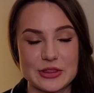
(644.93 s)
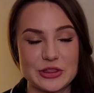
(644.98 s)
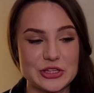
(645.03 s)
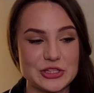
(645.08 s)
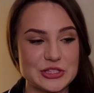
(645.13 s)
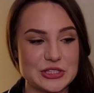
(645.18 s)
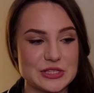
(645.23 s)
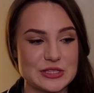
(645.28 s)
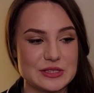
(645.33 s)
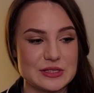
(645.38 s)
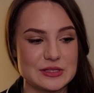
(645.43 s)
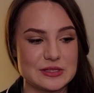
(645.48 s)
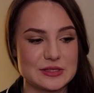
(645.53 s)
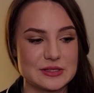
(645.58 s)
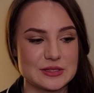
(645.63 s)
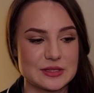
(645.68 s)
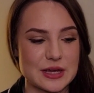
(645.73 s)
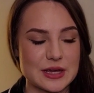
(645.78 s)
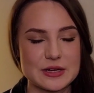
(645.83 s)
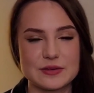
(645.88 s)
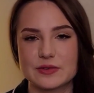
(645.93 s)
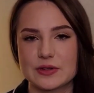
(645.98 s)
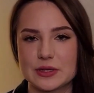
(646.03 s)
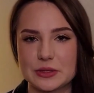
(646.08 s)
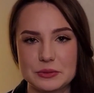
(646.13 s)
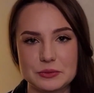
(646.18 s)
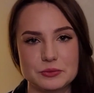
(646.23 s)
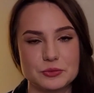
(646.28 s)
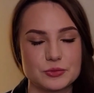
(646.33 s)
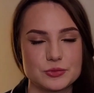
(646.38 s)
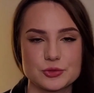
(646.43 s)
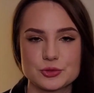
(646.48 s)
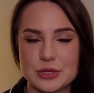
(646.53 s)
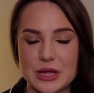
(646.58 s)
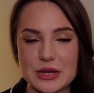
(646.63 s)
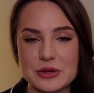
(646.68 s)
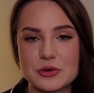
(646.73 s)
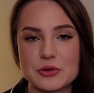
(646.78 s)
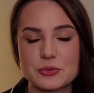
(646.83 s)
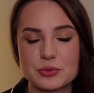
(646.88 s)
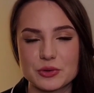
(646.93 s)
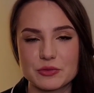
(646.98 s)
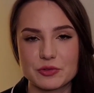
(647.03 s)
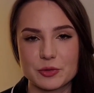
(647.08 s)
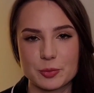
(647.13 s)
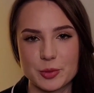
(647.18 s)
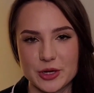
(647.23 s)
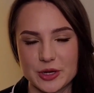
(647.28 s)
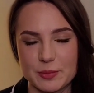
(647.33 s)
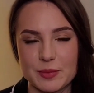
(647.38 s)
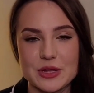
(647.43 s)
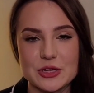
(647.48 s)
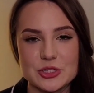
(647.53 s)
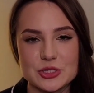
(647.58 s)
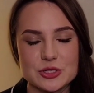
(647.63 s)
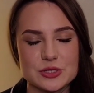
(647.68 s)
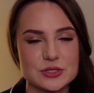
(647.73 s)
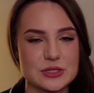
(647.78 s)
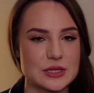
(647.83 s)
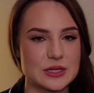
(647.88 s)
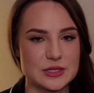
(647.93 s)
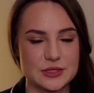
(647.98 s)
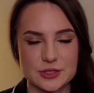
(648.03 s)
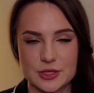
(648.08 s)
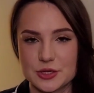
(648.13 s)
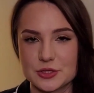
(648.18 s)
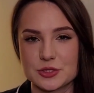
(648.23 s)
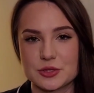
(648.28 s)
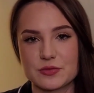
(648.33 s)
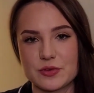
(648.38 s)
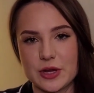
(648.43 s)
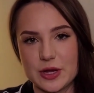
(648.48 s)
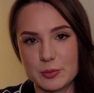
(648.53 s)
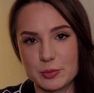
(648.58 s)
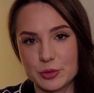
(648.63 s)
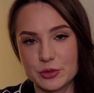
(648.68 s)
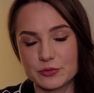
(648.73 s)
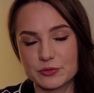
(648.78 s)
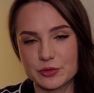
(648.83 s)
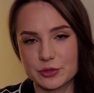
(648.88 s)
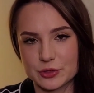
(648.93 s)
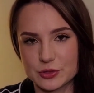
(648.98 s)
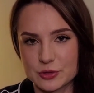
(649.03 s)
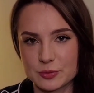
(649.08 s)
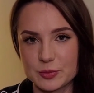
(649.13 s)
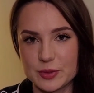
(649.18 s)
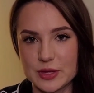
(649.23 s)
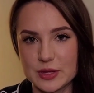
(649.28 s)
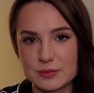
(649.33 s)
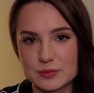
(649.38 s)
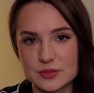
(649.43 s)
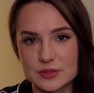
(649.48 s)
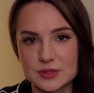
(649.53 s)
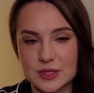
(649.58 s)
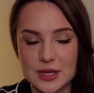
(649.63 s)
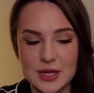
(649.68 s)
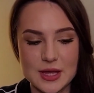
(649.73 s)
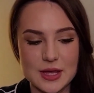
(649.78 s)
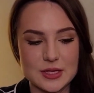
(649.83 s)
This is kind of a standard one for product managers, and it's also very important for growth PMs.